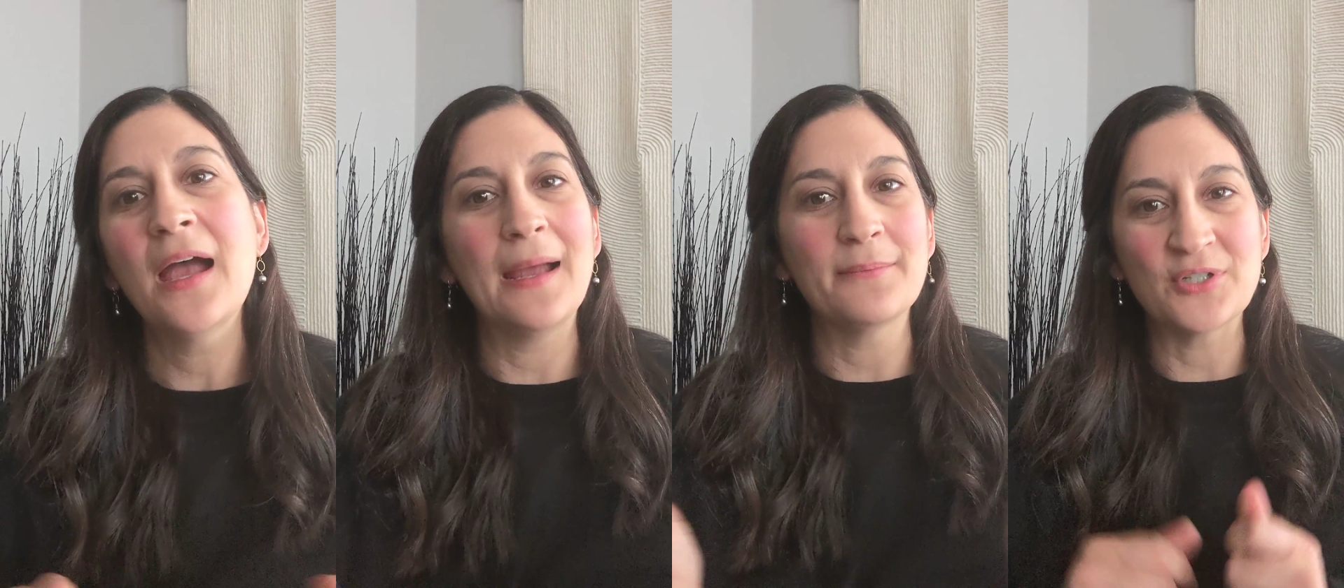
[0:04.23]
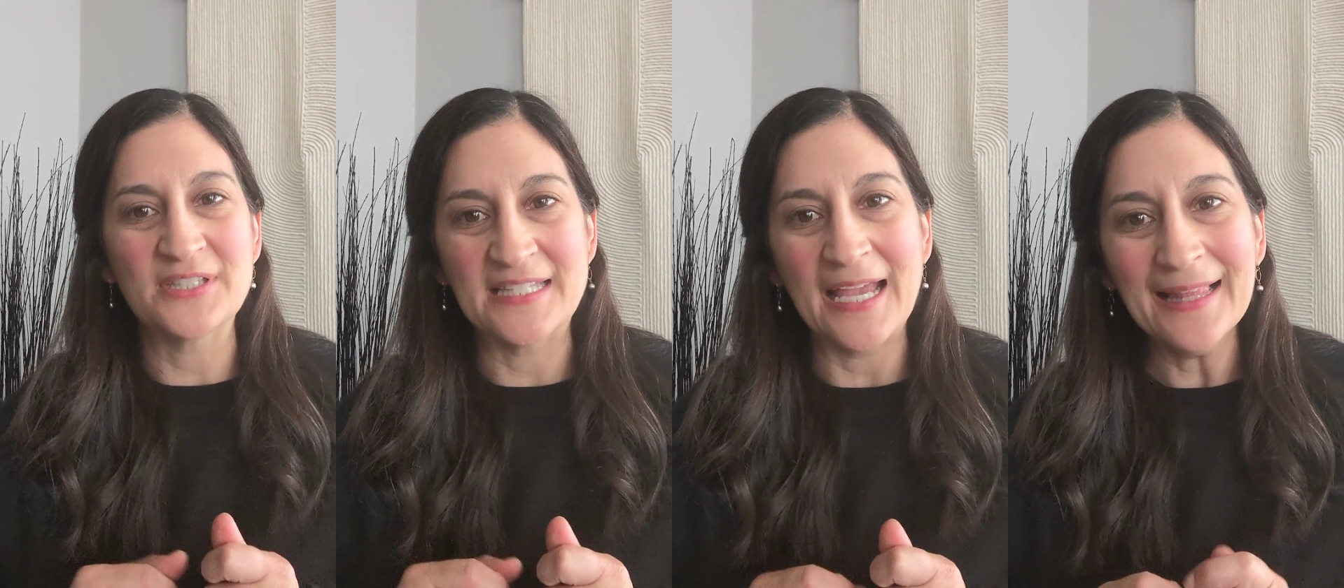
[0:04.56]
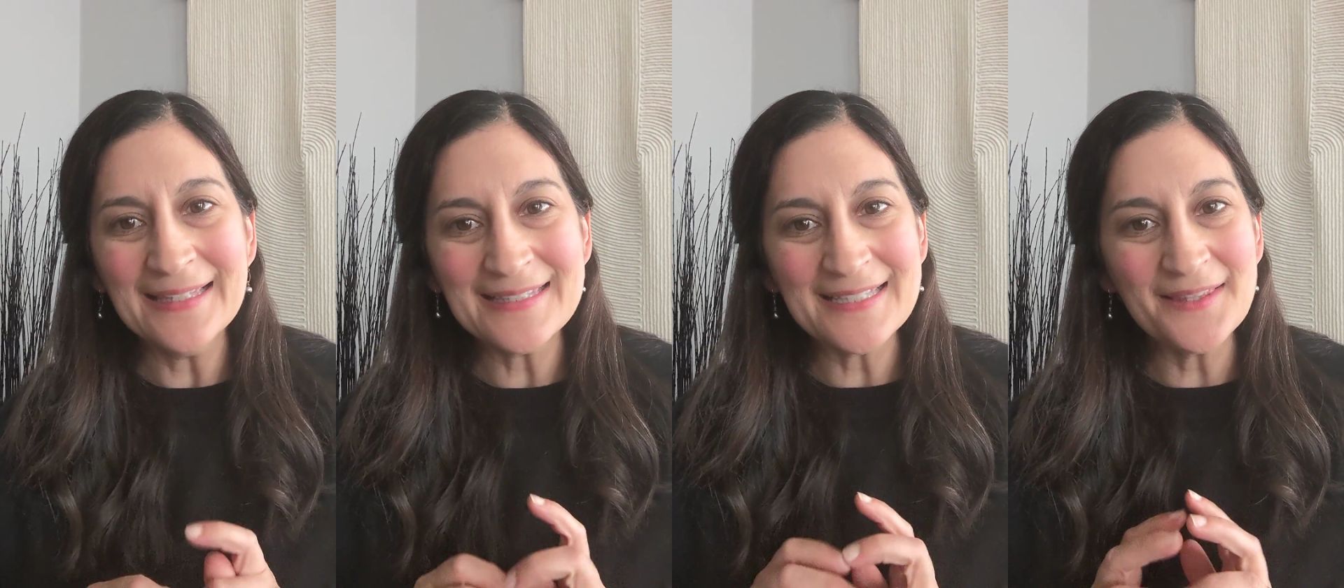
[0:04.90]
I'm Chrissy
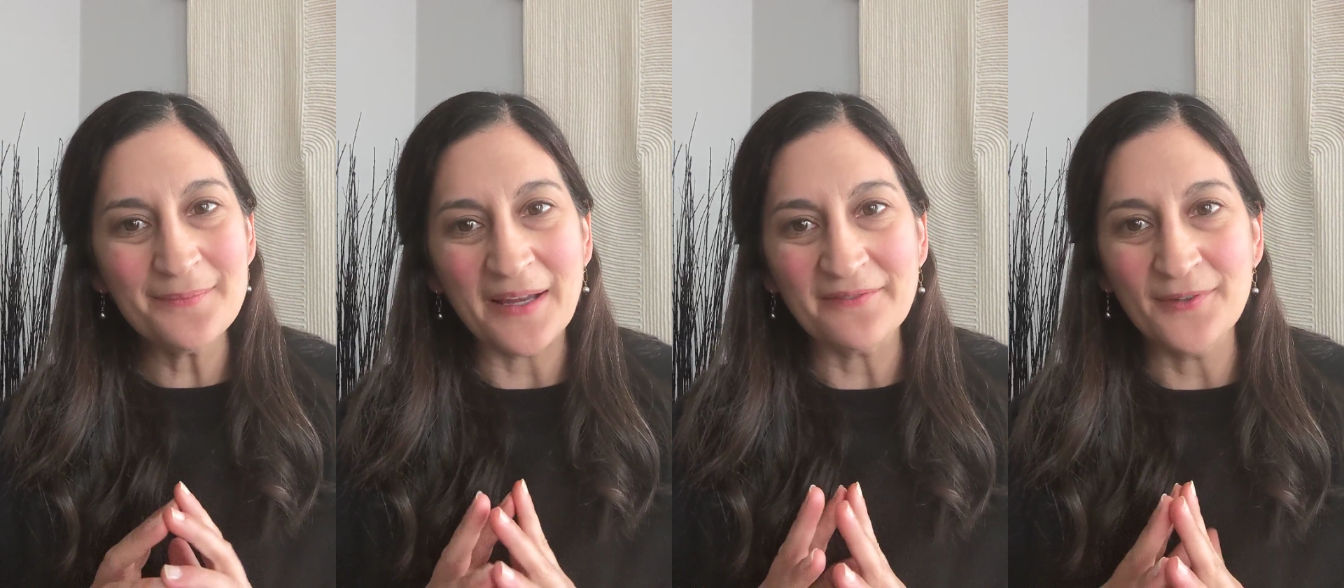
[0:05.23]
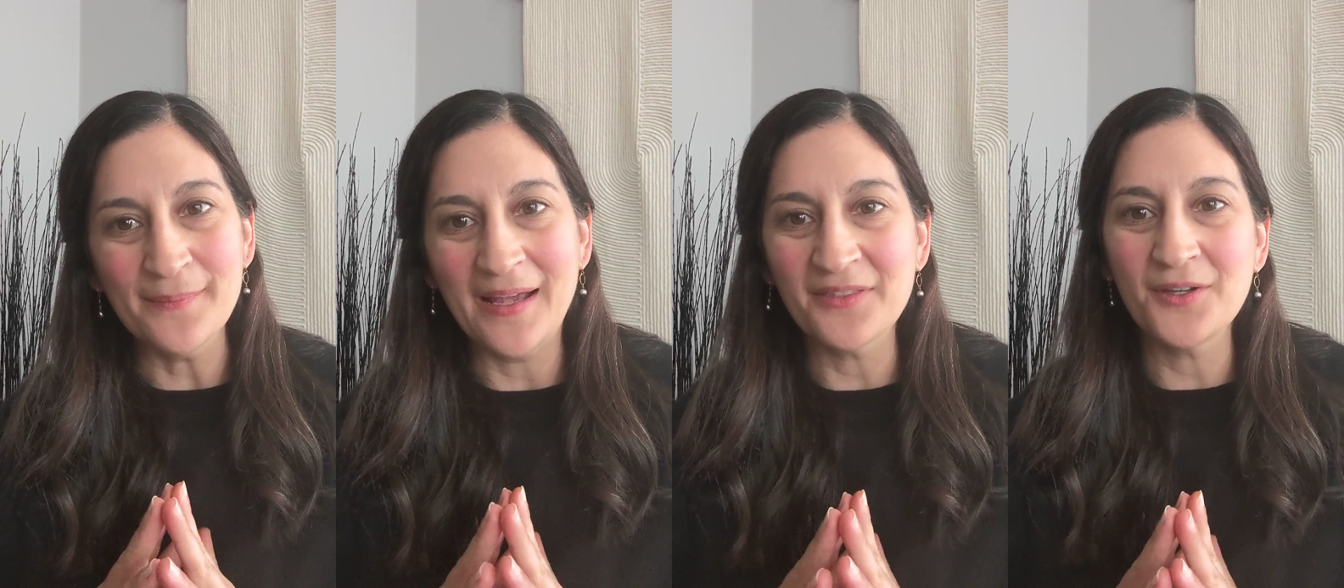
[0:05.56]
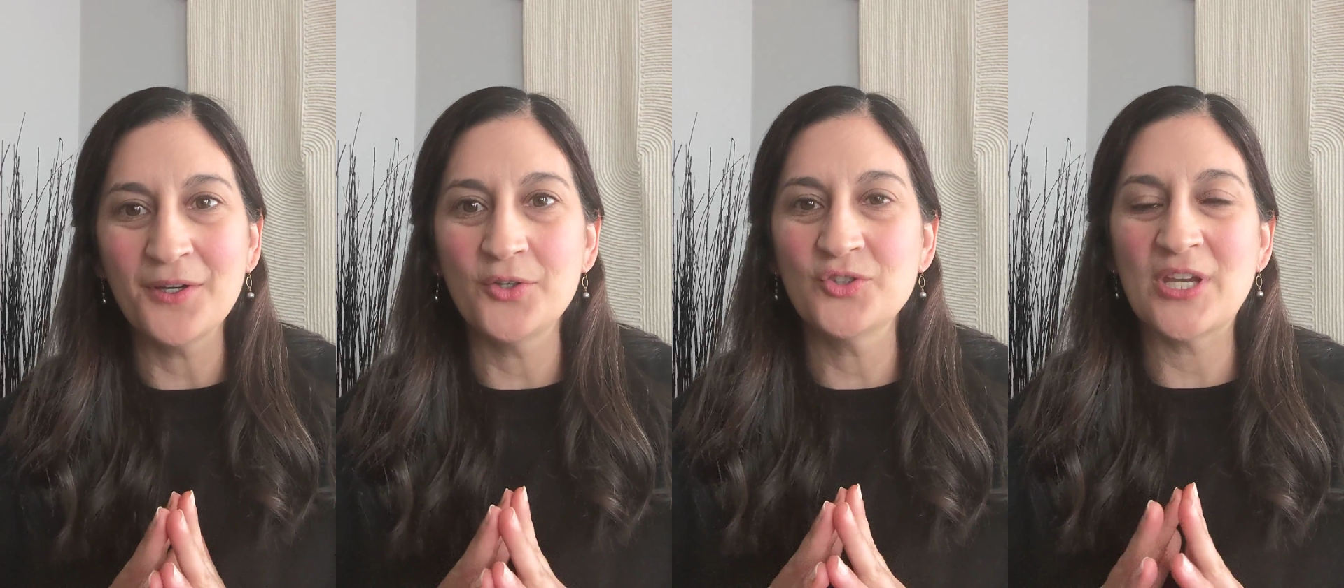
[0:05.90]
Allison, the Mindful Math
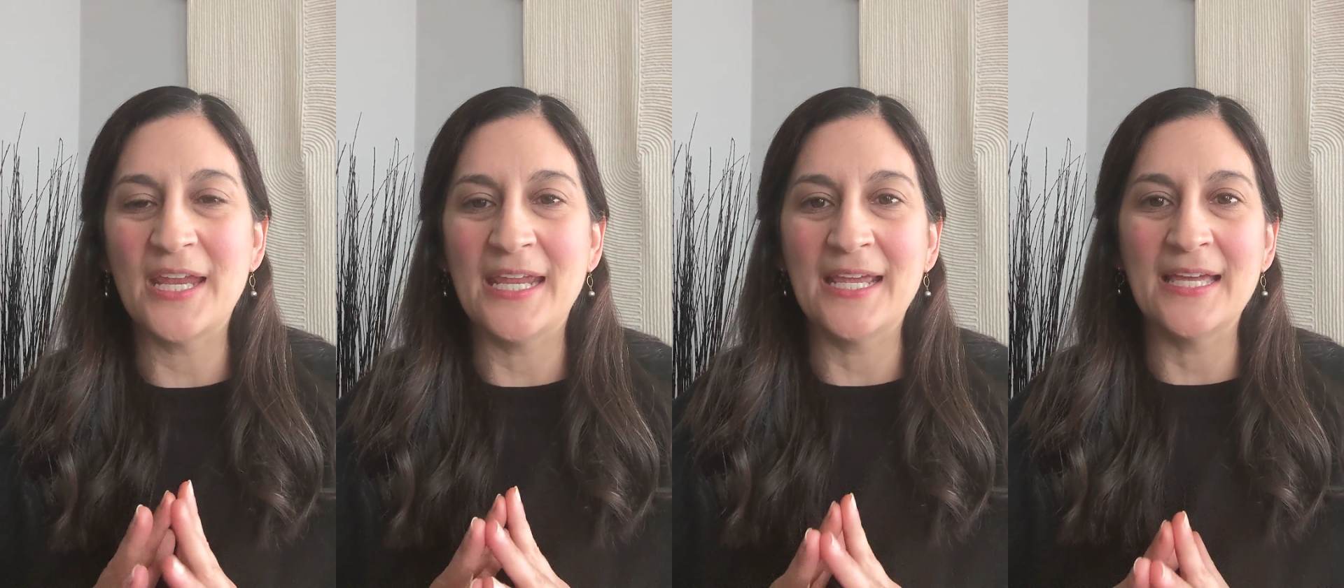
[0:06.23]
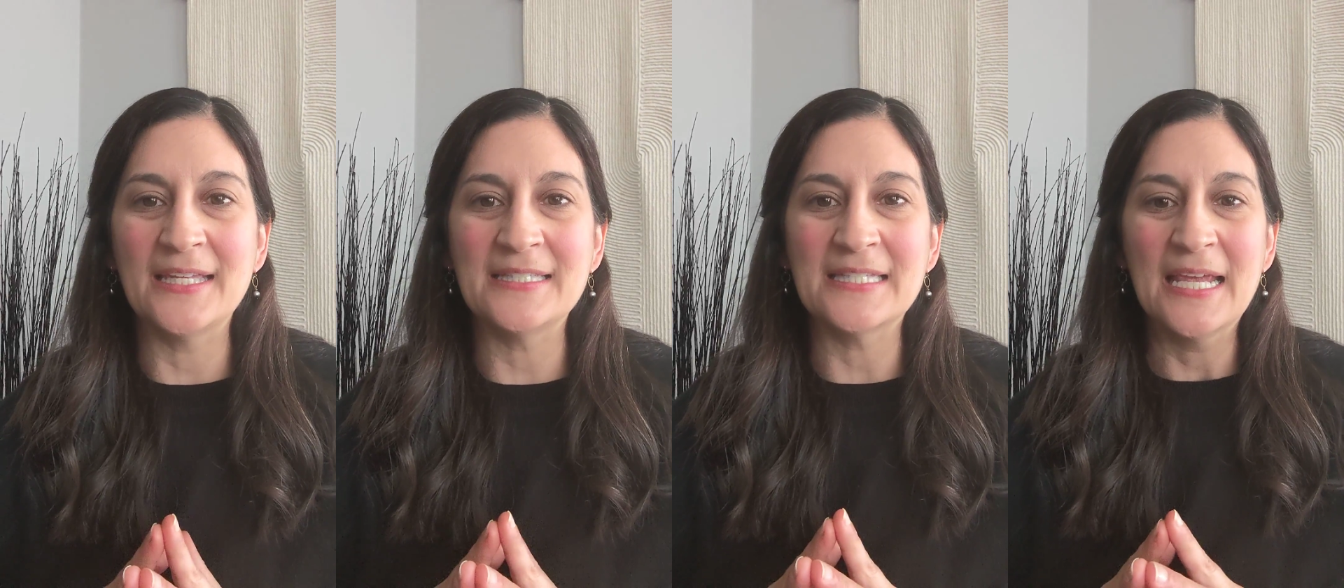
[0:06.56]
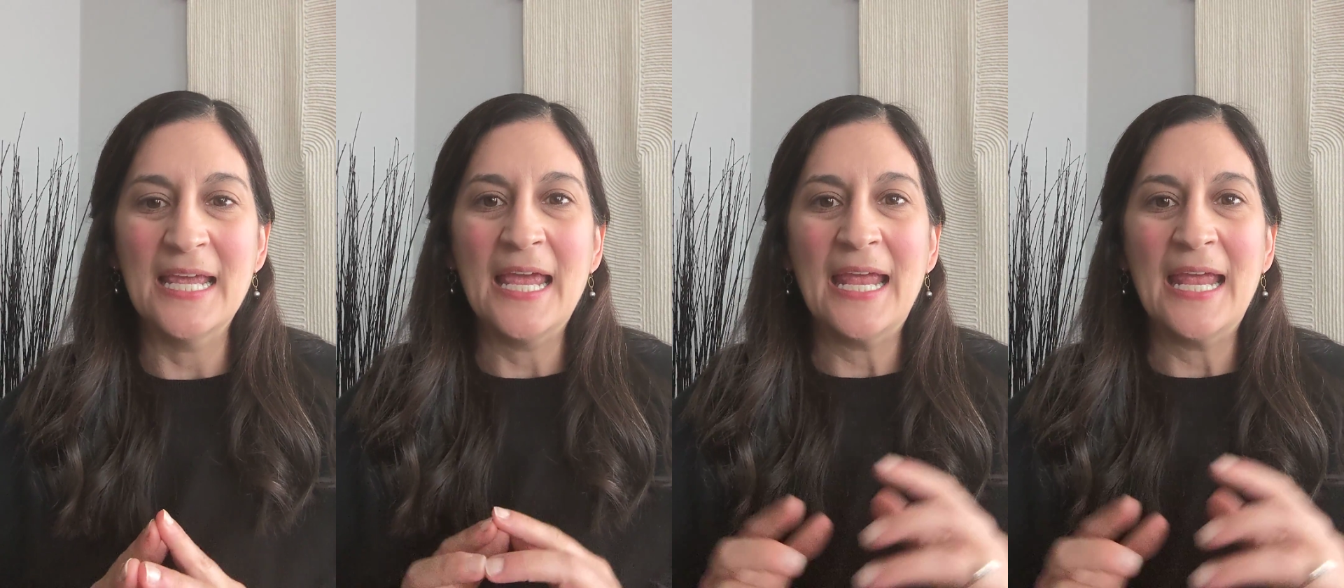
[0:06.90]
Coach, and